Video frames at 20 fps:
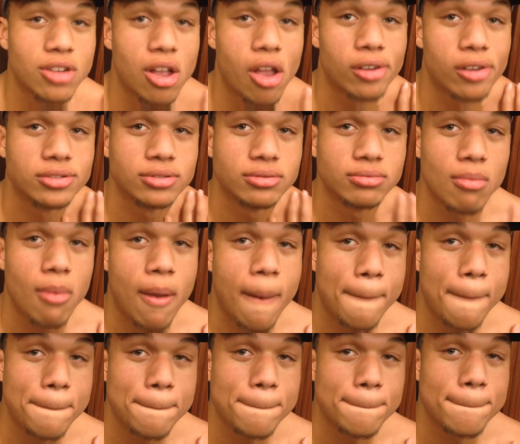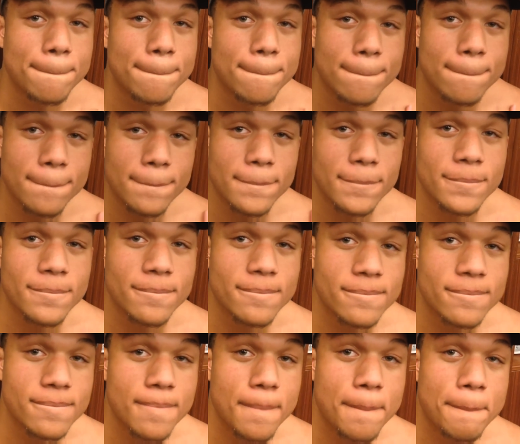Do you feel? I mean, have you
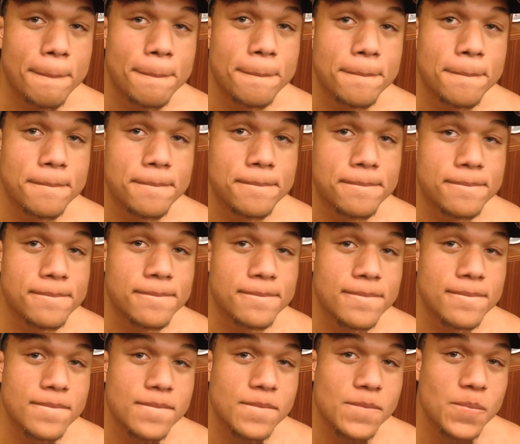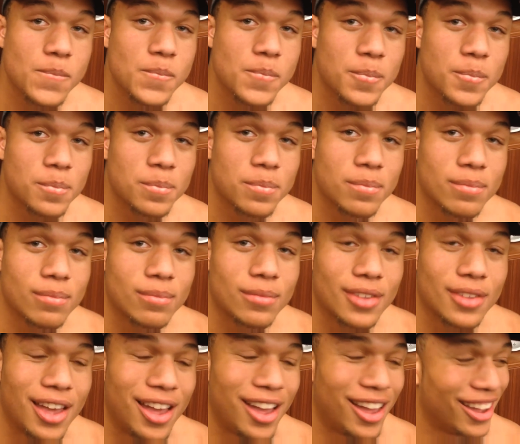thought about the position you're
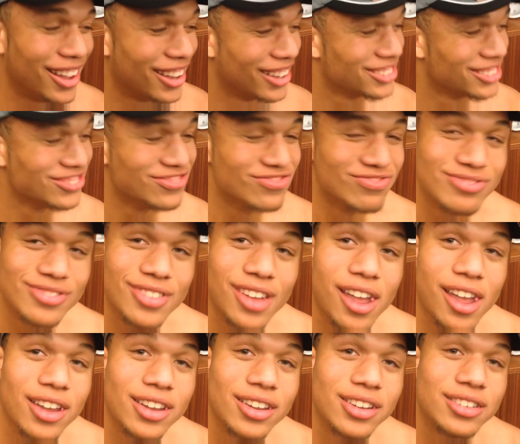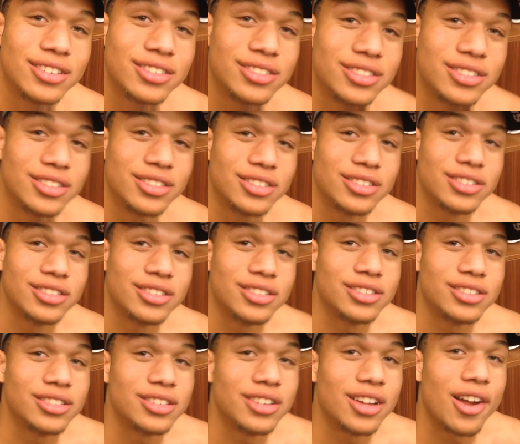in right now? I mean, I know it's been crazy with the way
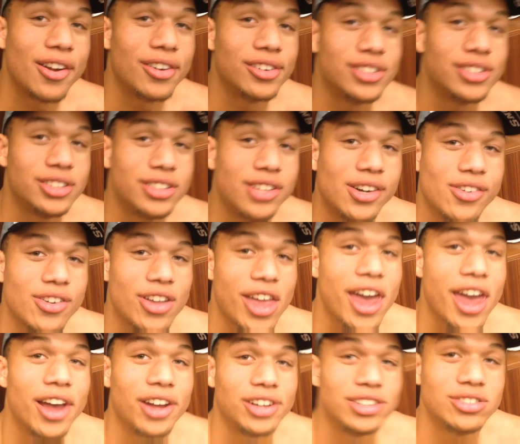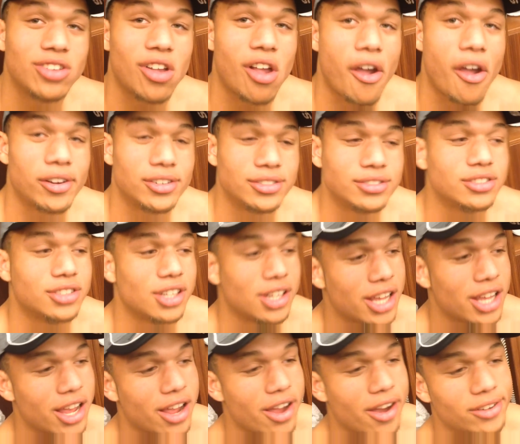things have gone, but like, yeah.
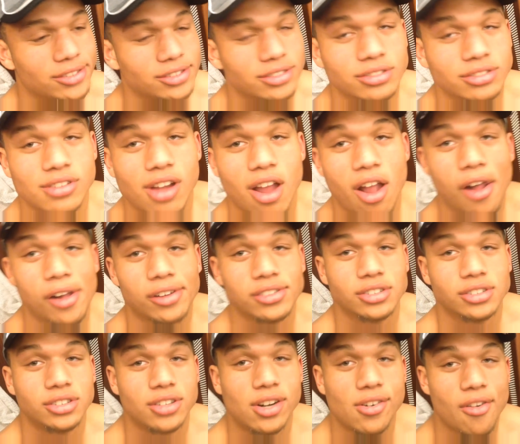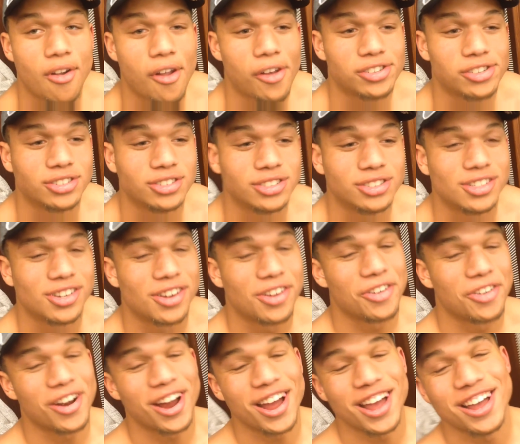You could yeah. be like Cardale was a week
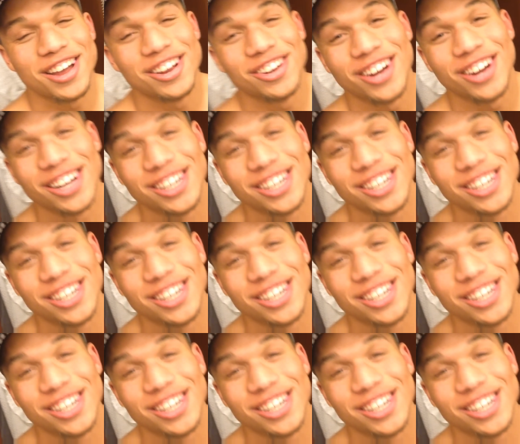ago. Right, one.